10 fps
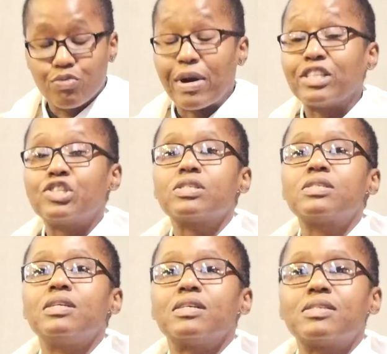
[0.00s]

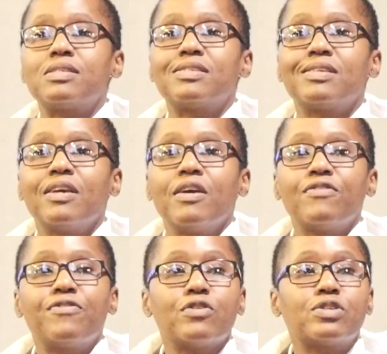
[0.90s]
Righteousness,
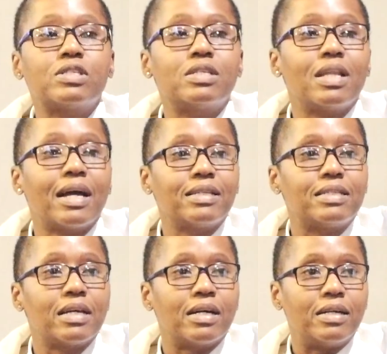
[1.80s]
first an
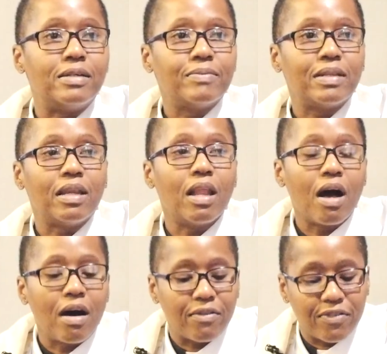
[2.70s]
idea.
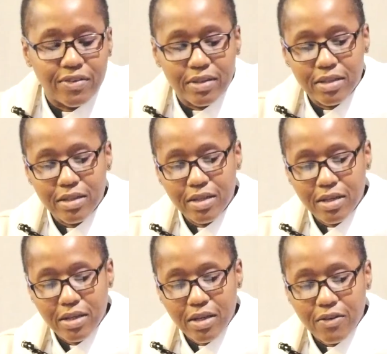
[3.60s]
Love,
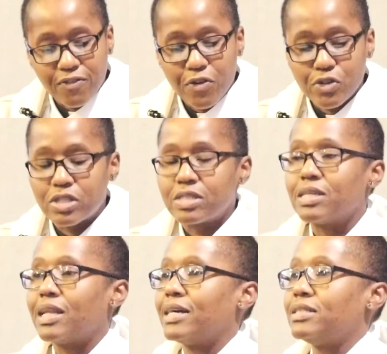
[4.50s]
first
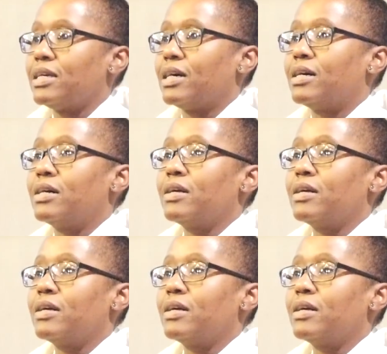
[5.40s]
an idea.